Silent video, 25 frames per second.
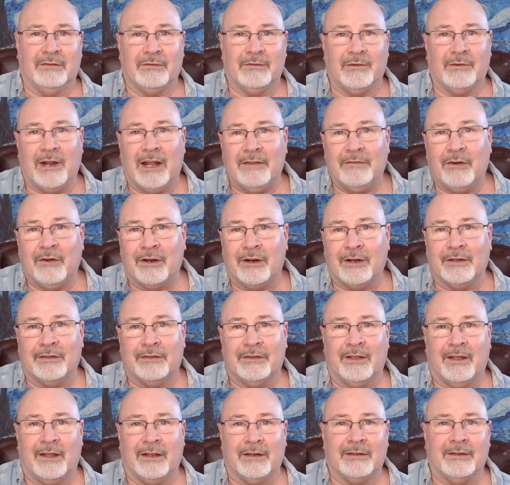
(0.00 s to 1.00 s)
Thrive
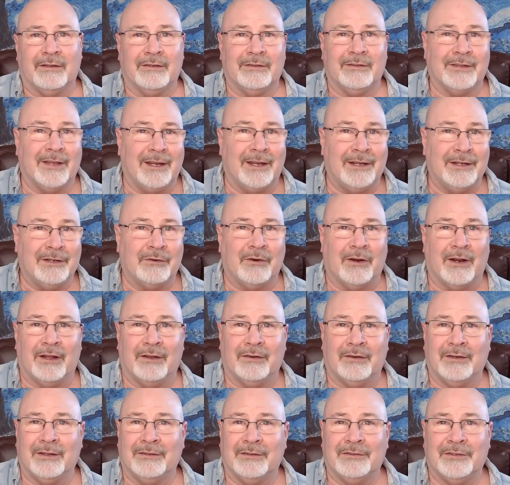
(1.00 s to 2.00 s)
Architect,
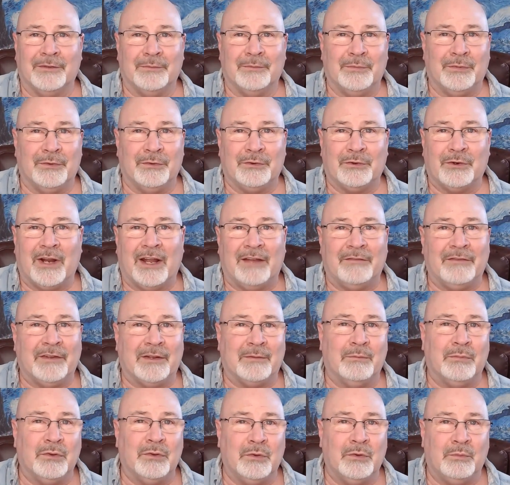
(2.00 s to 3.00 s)
SiteGround, Simple
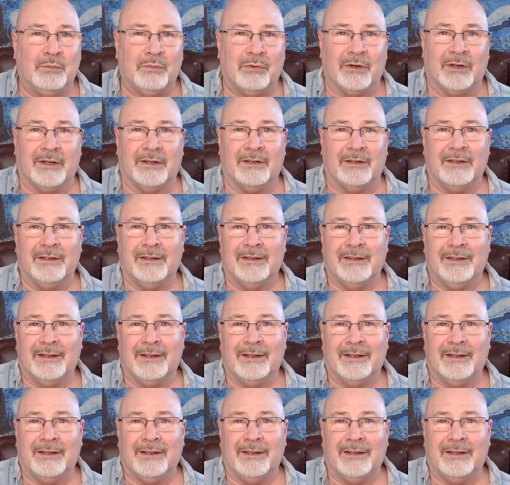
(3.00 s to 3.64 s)
Traffic Blueprint,